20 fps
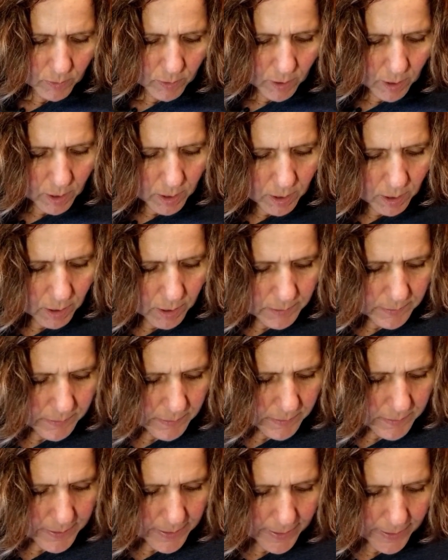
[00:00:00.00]
lost
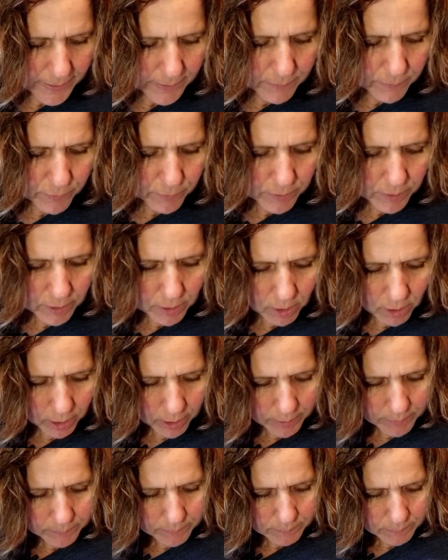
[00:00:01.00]
the tag for the
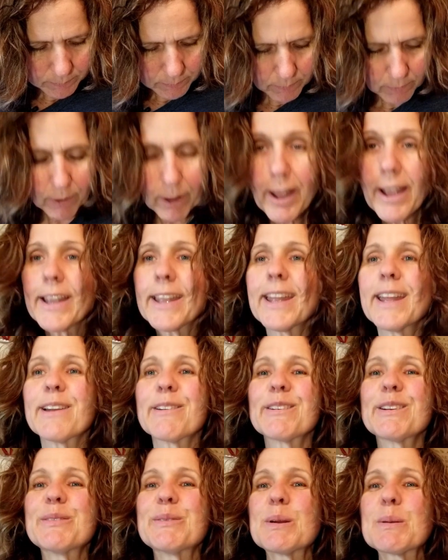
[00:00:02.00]
yarn. I can't
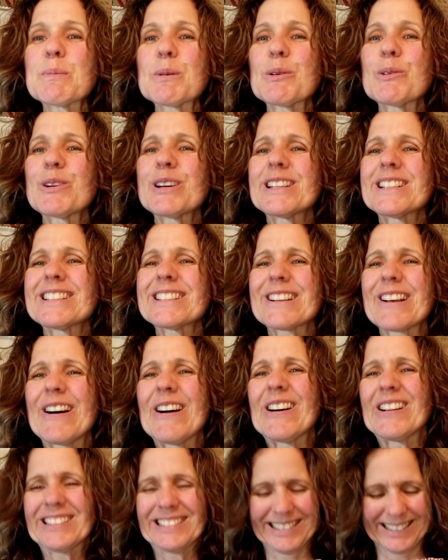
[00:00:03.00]
remember what it's
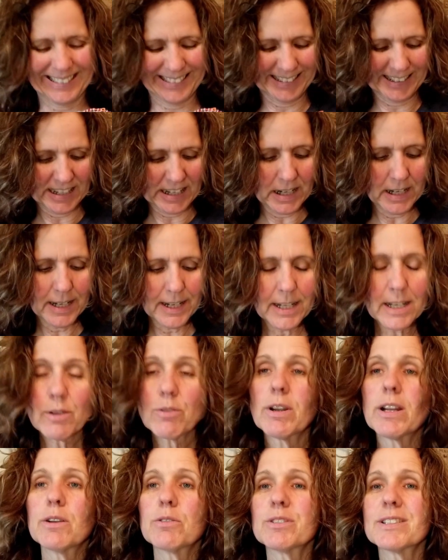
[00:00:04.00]
called.
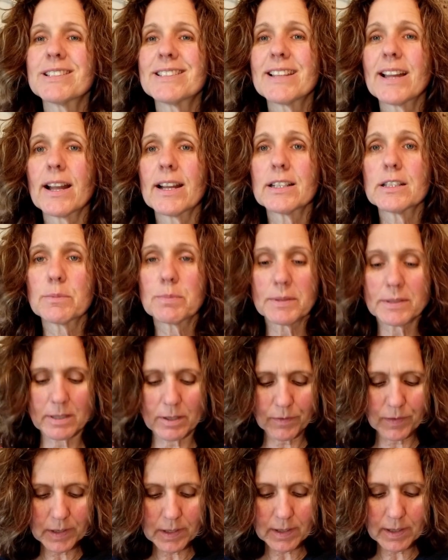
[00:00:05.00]
Anyway, it was dyed
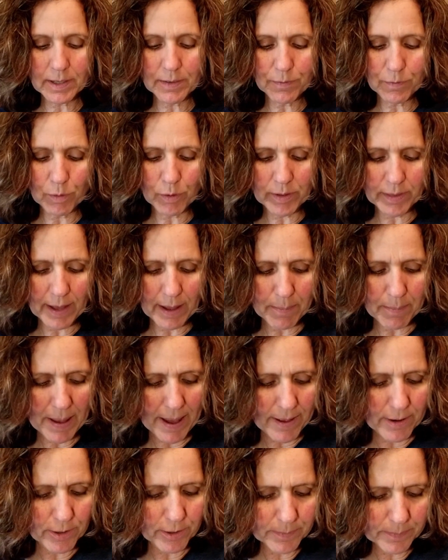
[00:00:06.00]
specifically for that
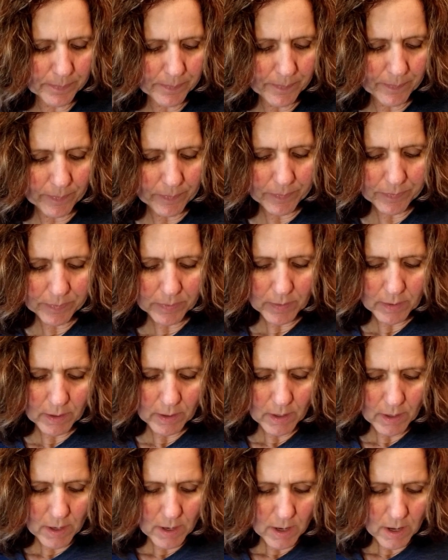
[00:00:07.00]
pattern.
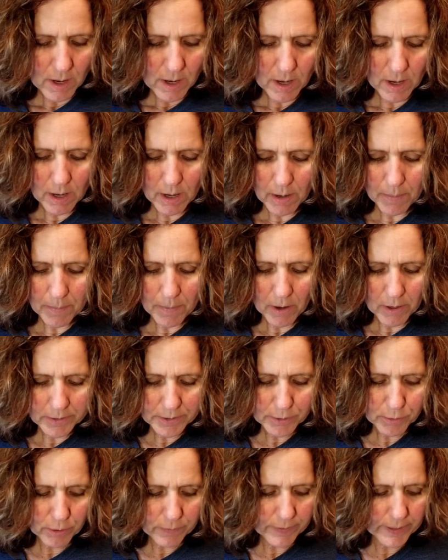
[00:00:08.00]

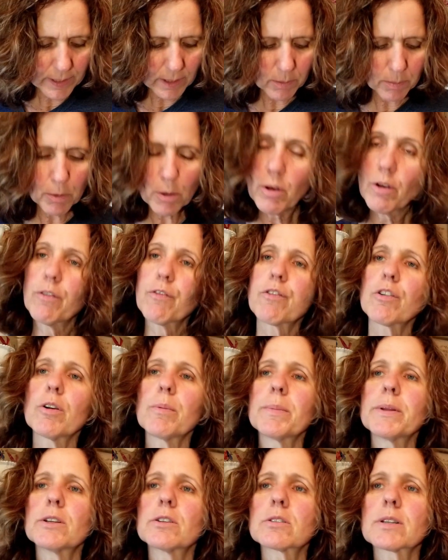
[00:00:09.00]
Also available
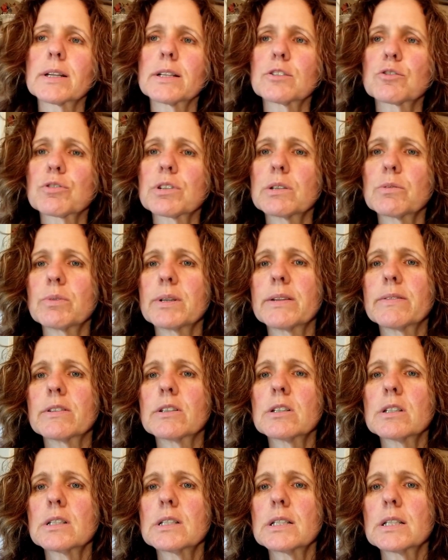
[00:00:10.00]
from Hill Country
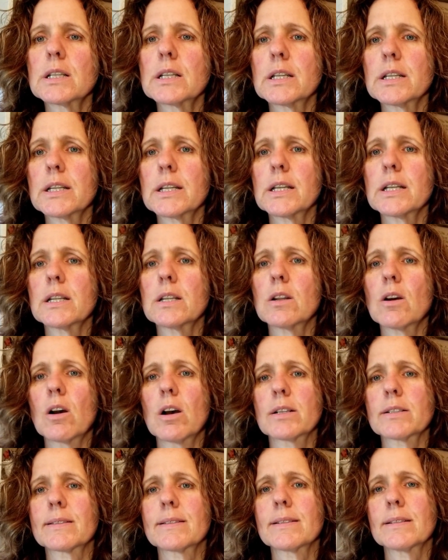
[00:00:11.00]
Weavers in
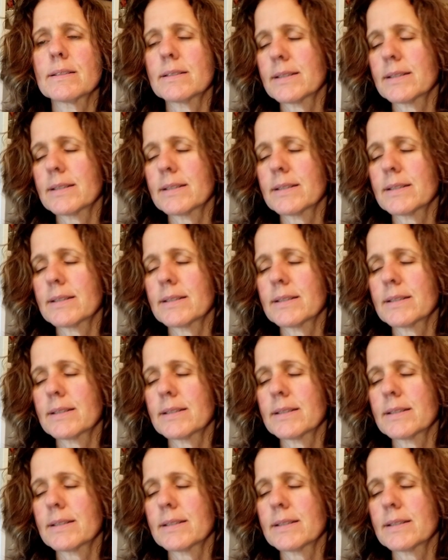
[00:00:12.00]
Austin,